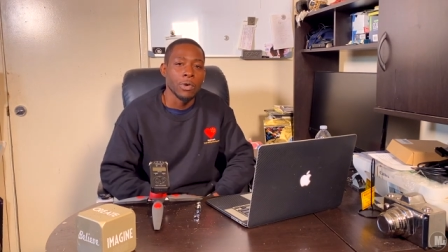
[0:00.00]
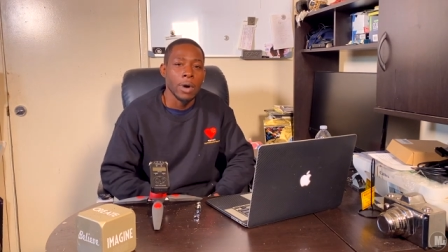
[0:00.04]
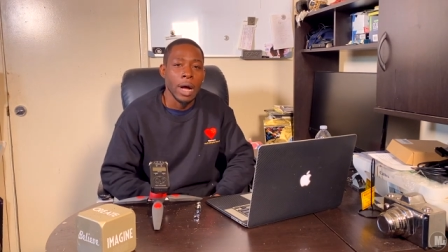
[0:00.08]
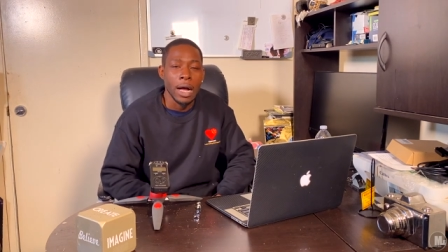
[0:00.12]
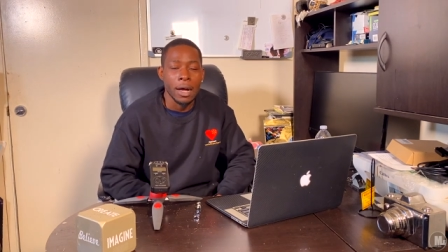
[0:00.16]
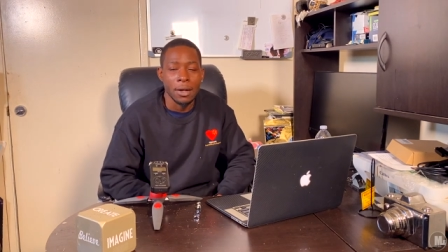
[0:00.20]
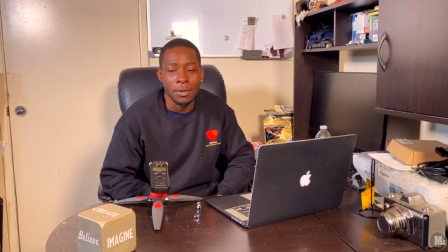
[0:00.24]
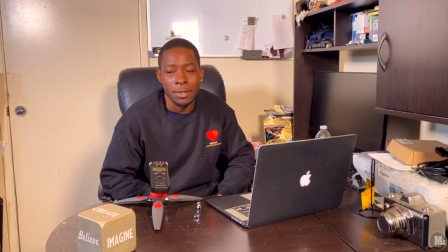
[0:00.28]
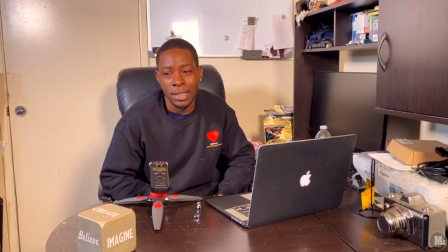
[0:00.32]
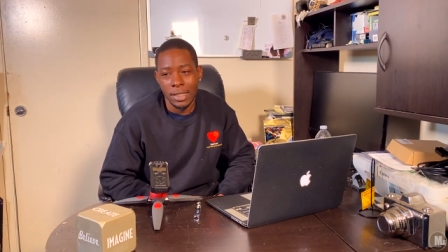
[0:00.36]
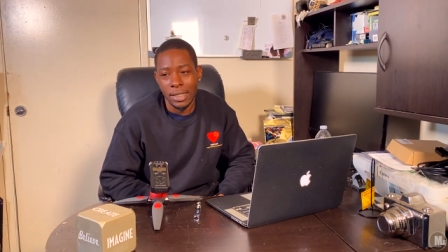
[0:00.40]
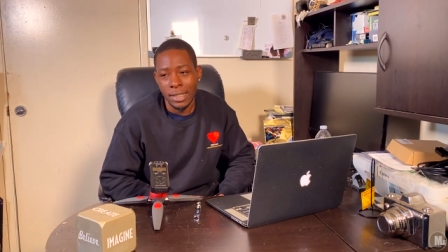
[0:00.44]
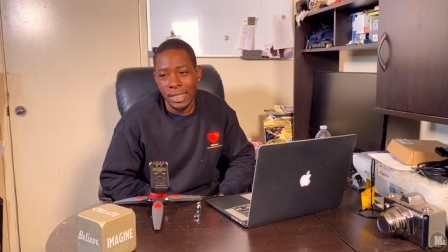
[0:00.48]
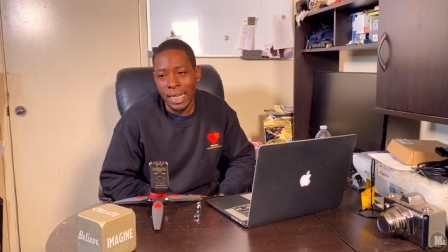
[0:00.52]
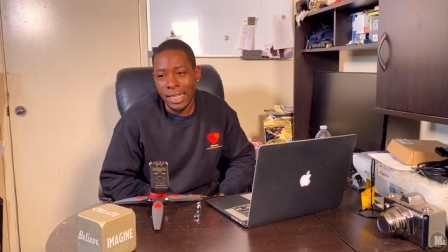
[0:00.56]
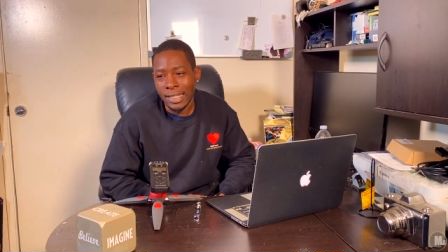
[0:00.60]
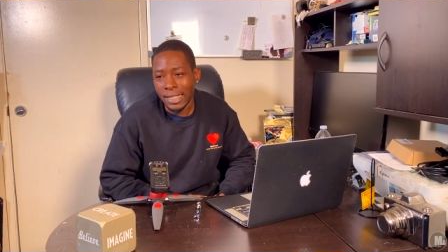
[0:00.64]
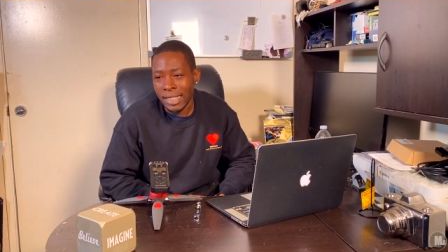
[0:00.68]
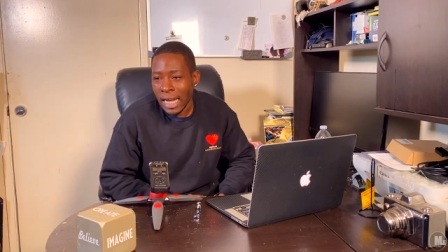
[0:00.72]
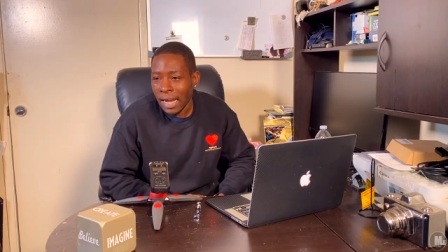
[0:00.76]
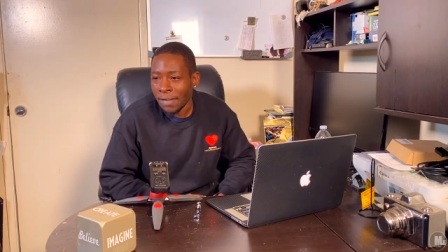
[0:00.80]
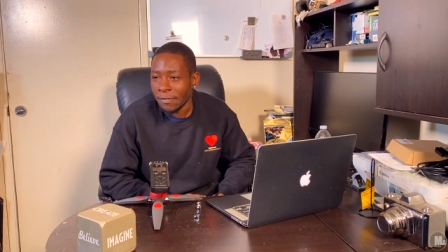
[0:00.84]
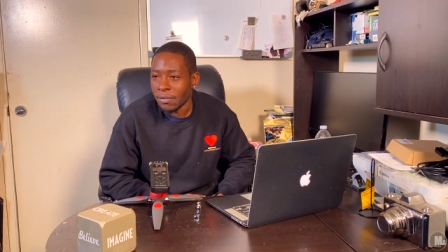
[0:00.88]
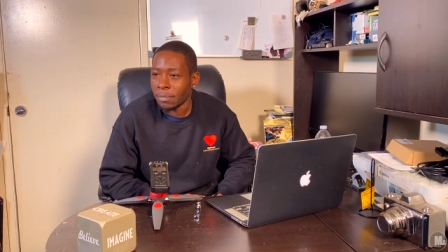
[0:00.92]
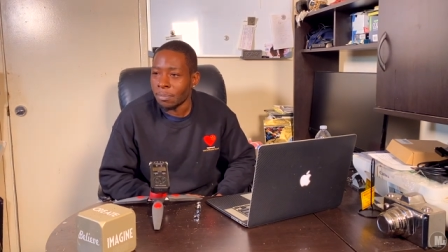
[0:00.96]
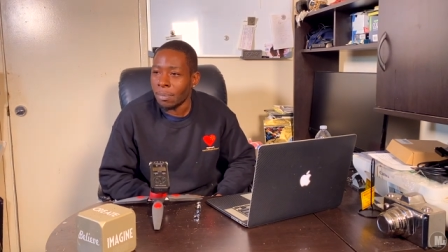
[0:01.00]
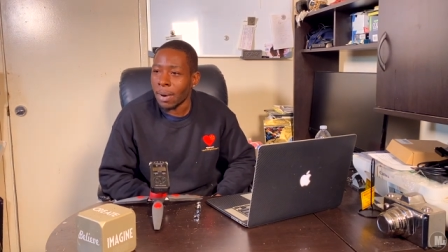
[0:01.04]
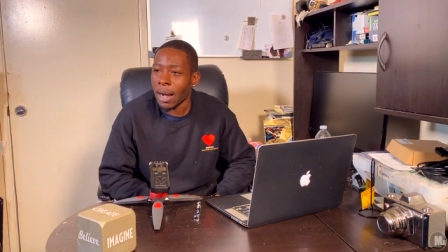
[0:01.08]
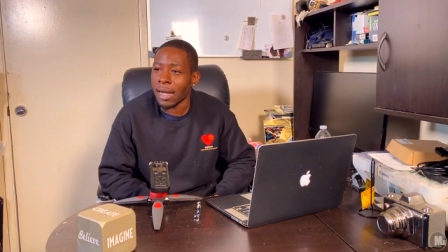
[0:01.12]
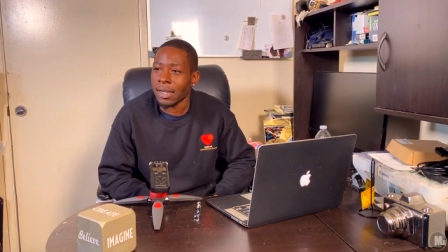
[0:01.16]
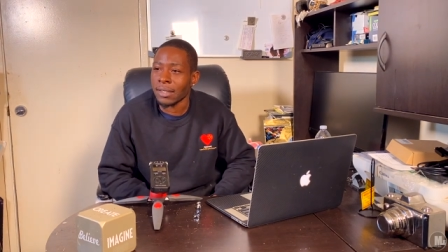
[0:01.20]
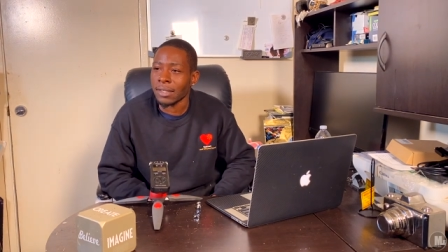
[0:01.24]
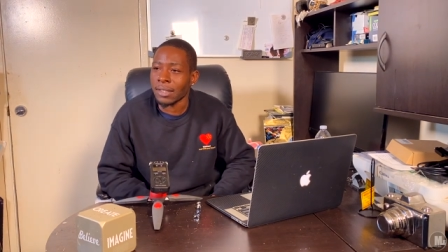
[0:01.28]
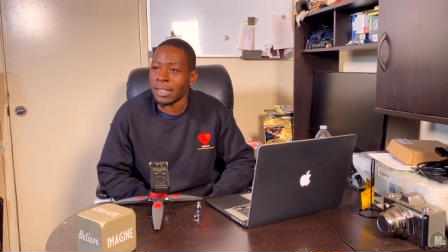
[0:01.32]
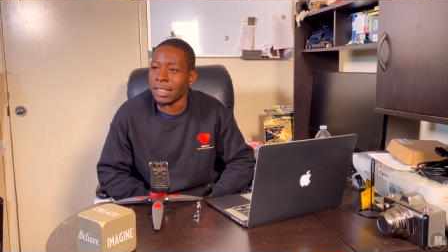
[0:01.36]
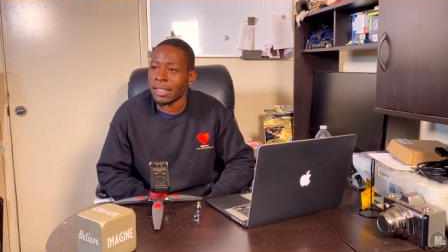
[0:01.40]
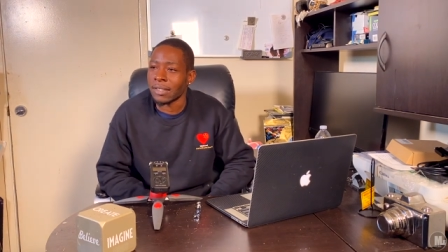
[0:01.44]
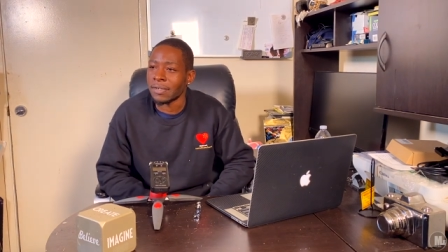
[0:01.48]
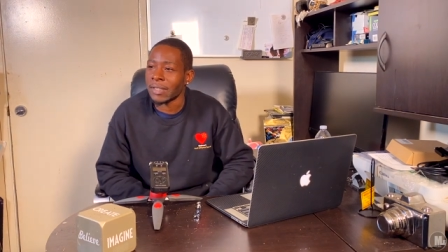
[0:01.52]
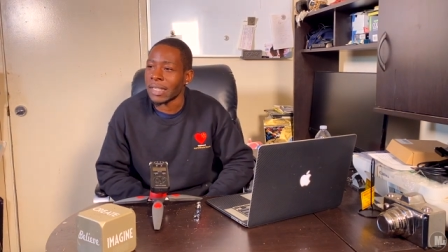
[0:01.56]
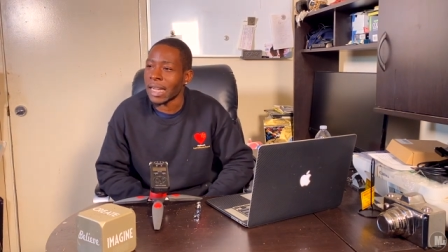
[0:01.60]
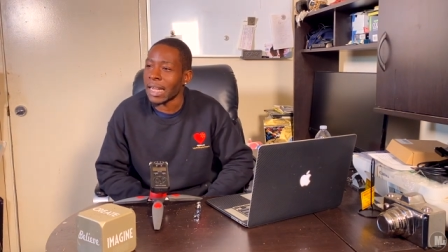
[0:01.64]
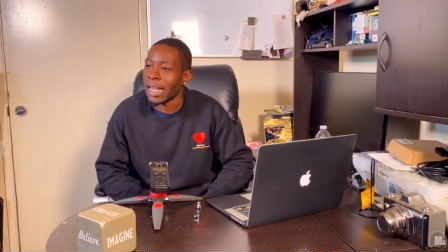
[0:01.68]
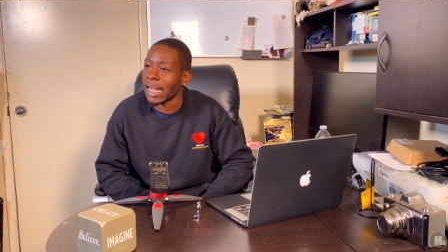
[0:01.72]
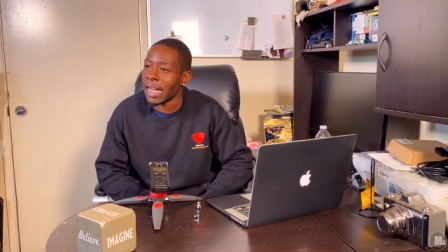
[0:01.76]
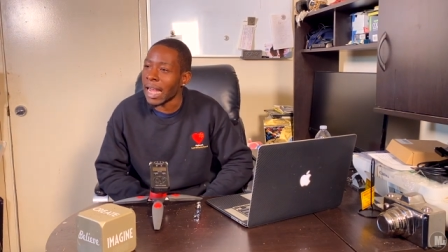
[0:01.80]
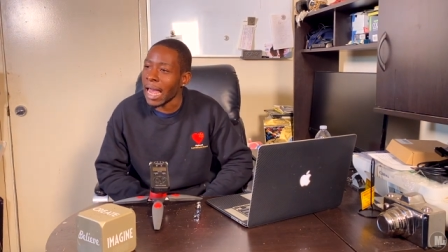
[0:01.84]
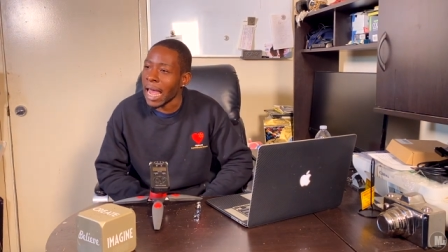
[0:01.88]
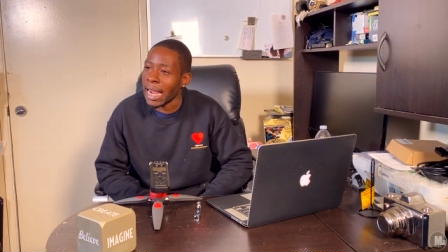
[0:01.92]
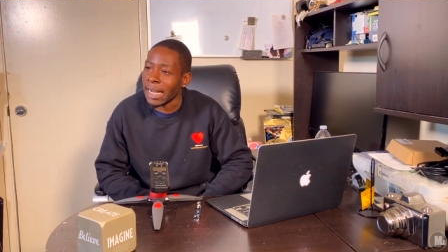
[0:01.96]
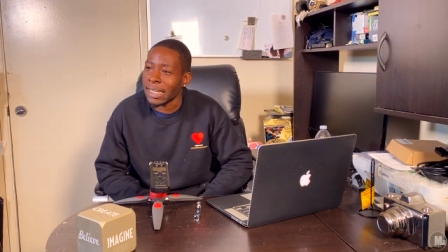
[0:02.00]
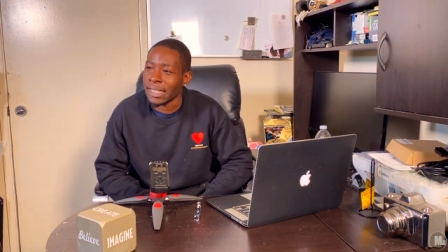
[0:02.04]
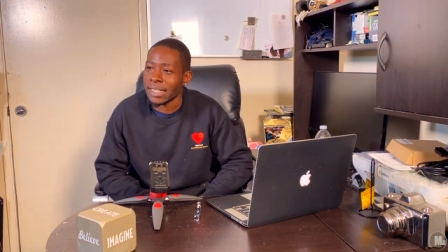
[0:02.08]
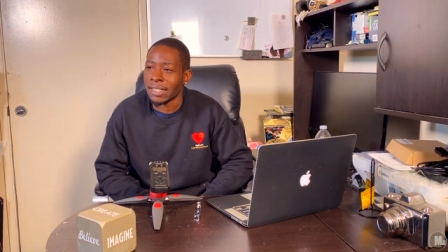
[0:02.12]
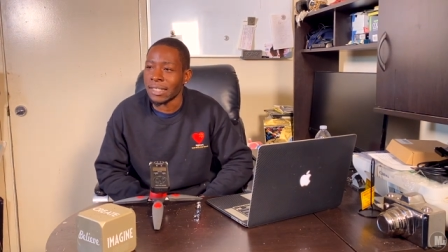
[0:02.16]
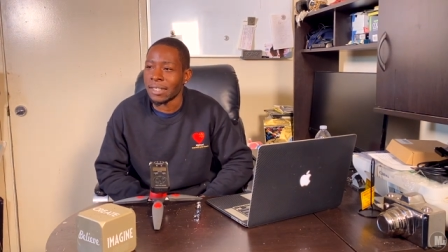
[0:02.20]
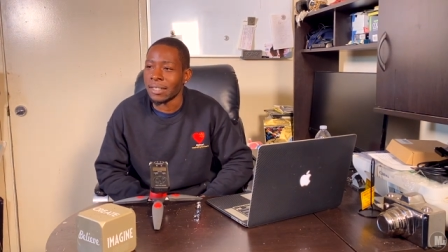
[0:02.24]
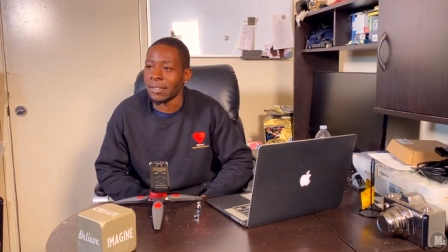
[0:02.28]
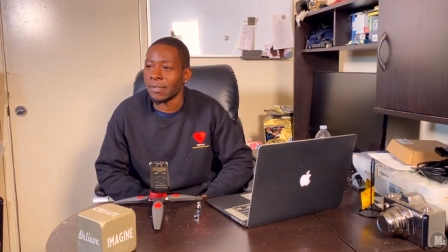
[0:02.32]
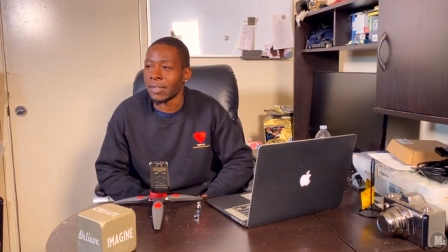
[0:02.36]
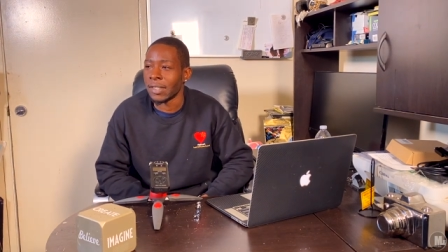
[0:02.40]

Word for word: out, to stay safe and positive, stay active,